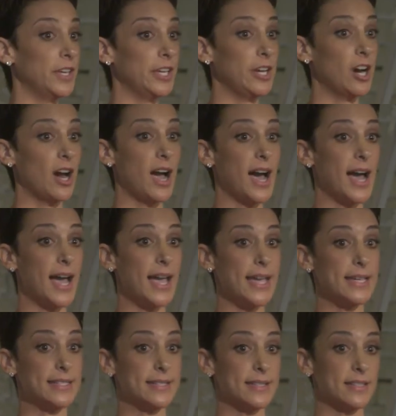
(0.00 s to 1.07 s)
your
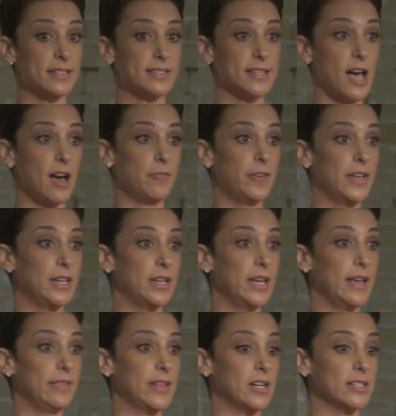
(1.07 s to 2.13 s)
eyes soften
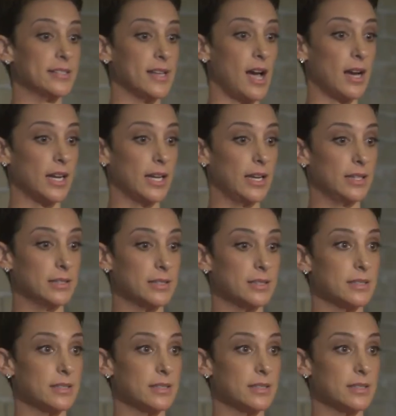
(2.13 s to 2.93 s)
in their sockets.